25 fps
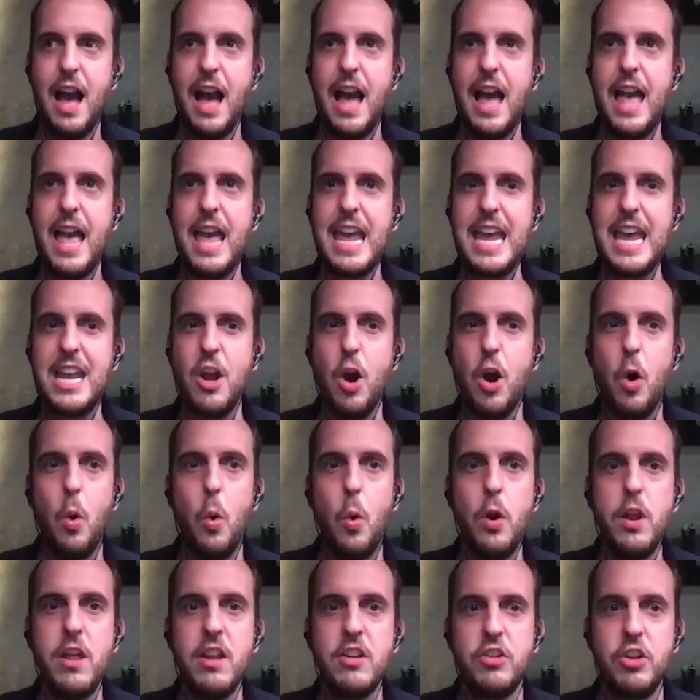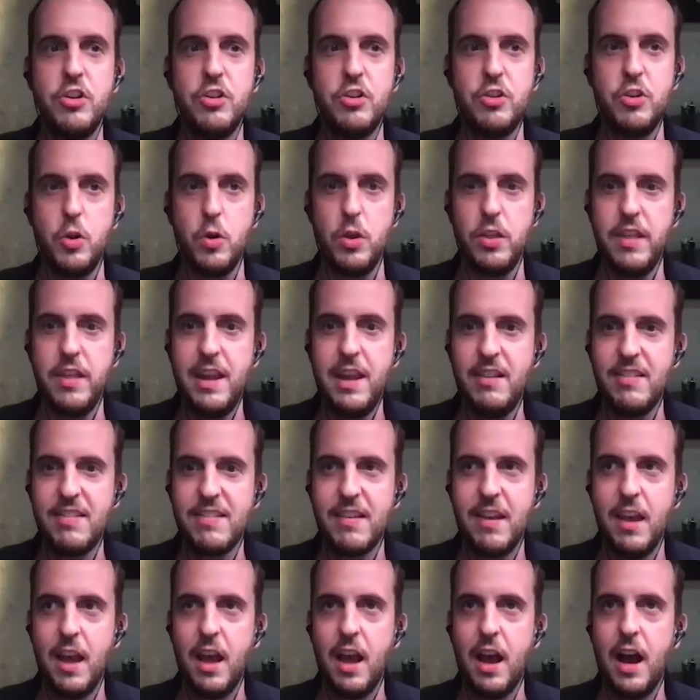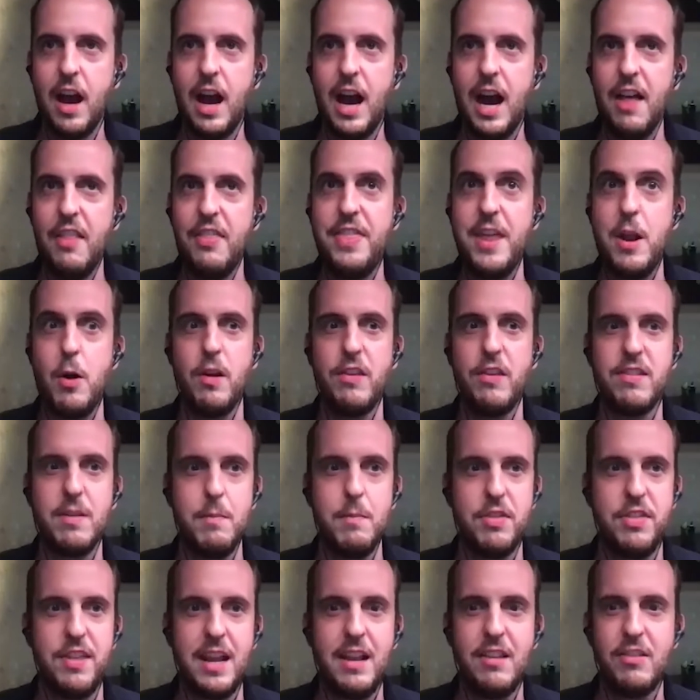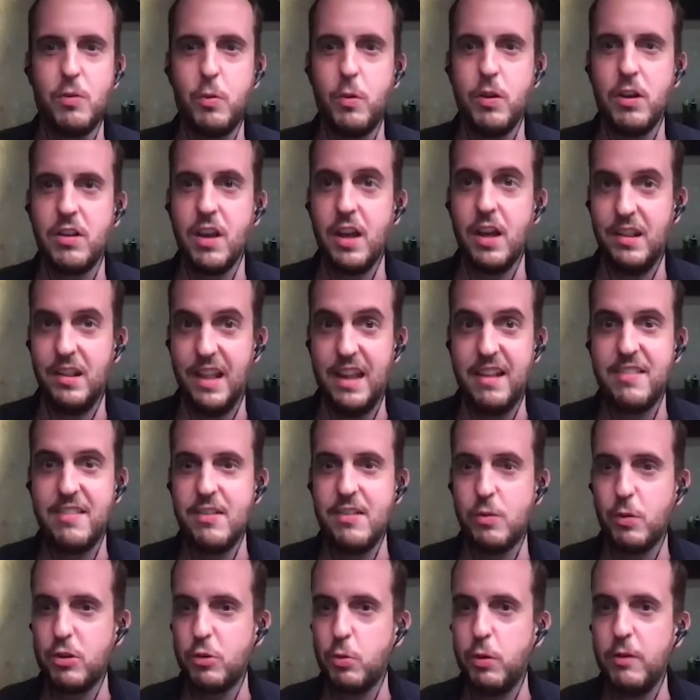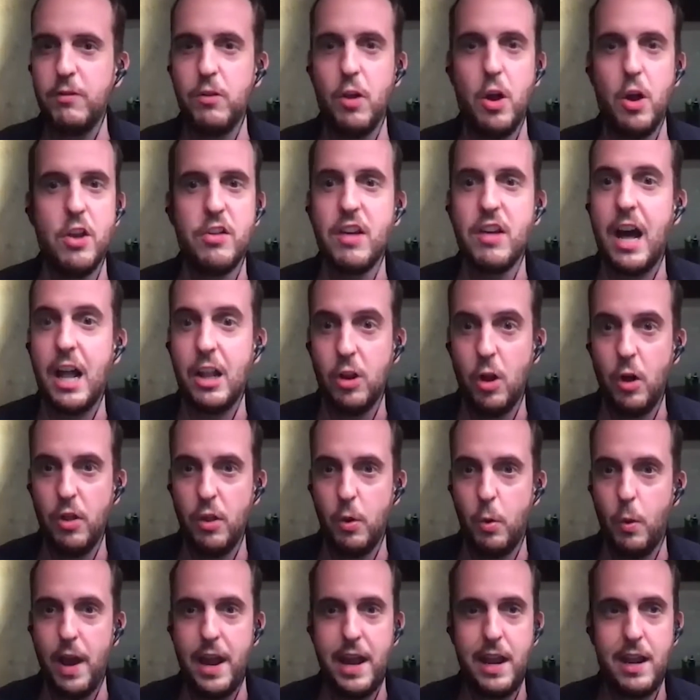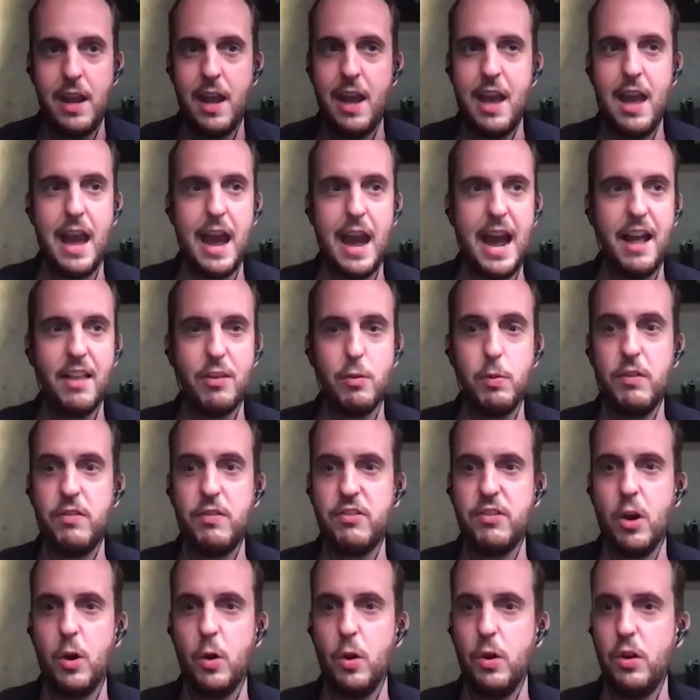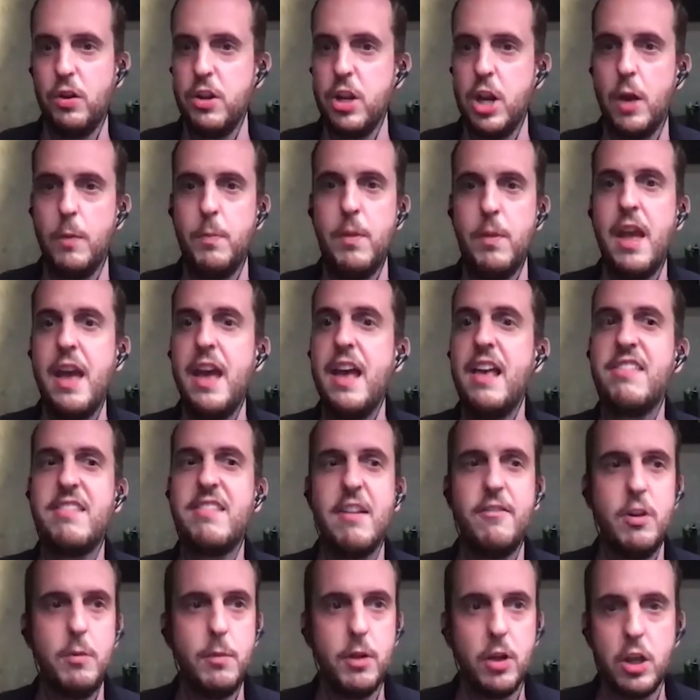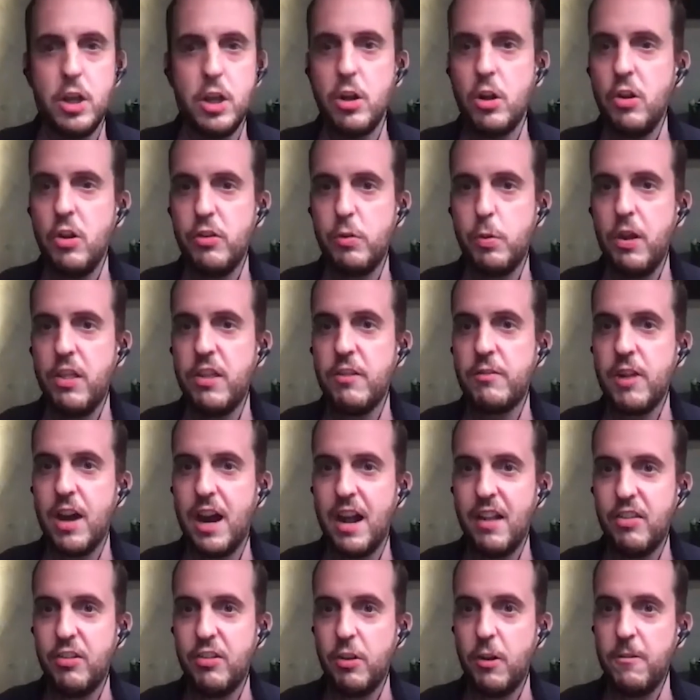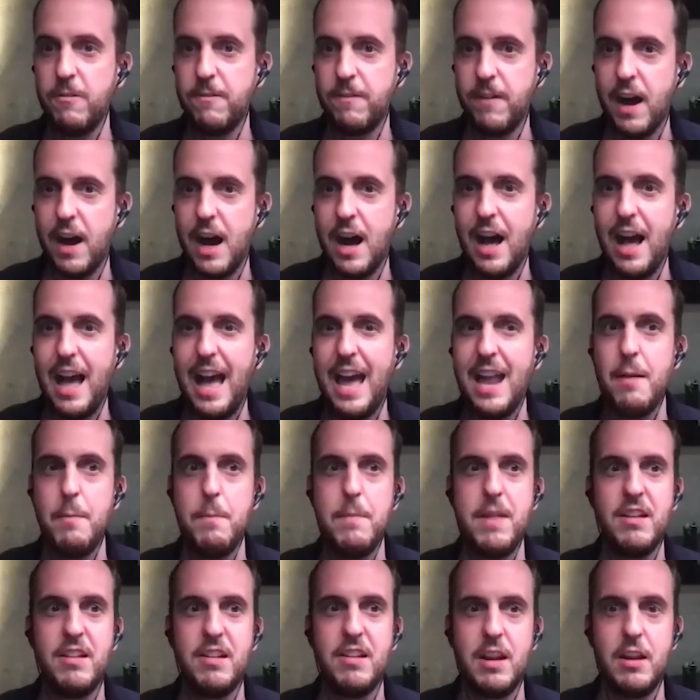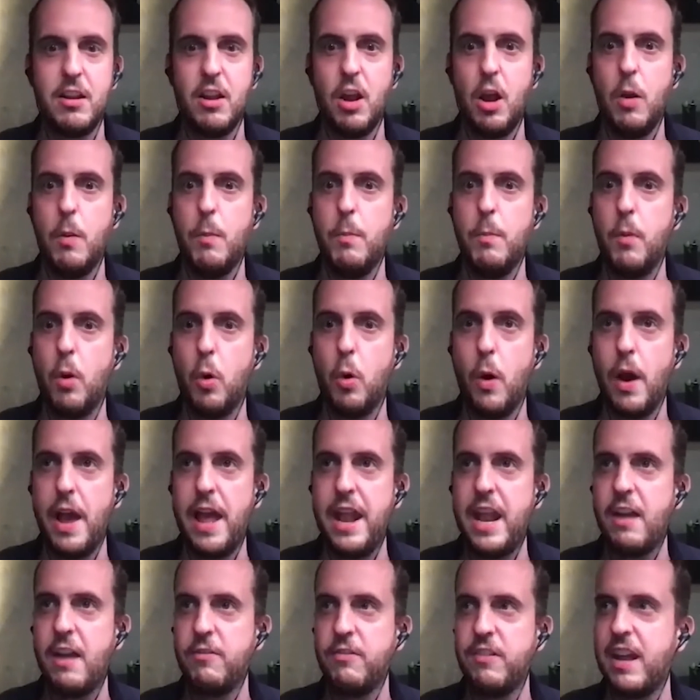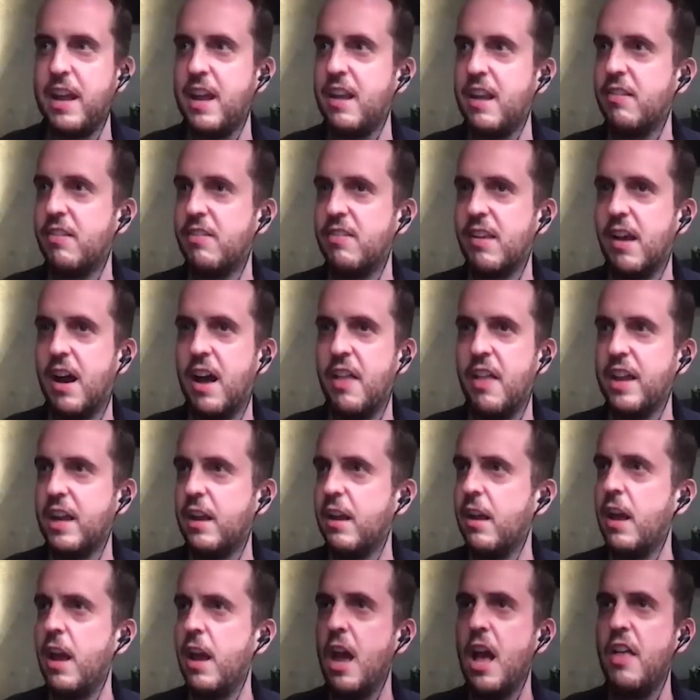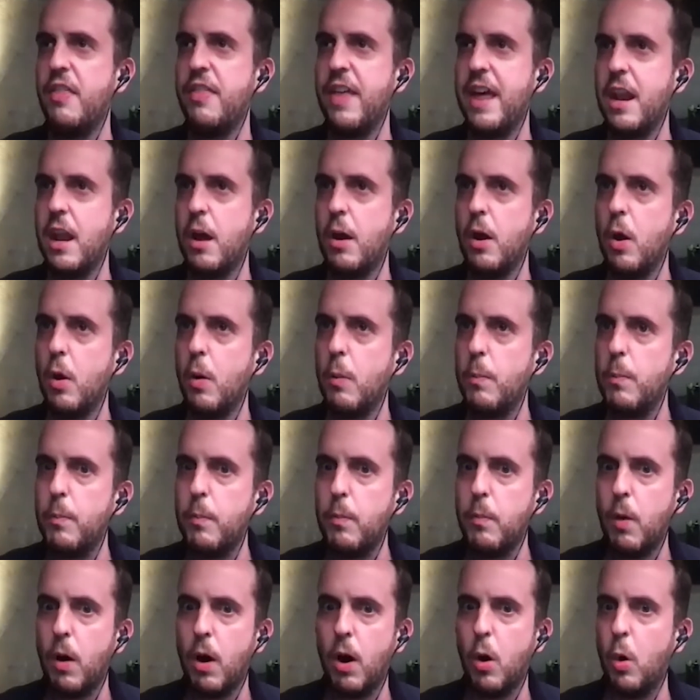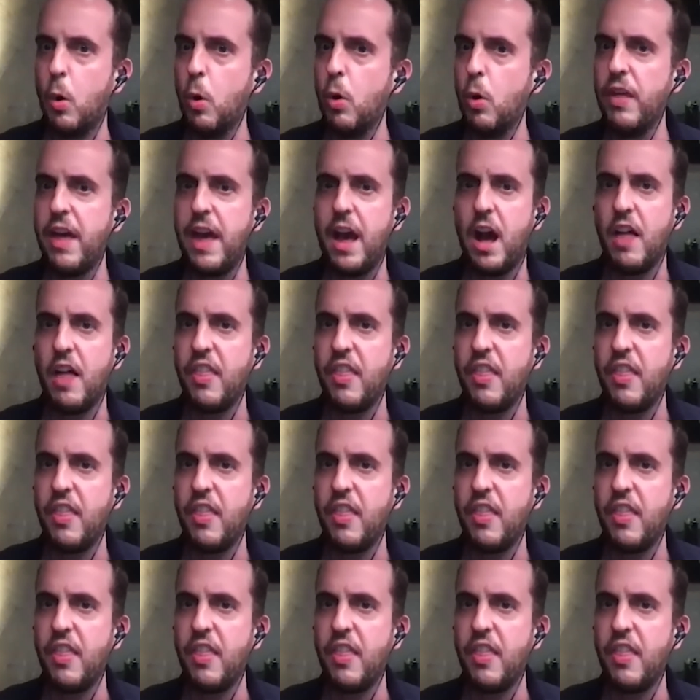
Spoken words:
In order to do this, there are some lessons which we've learned along the way, as we've sold, $7 million worth of cards so far and minted more NFTs, I think, than all the other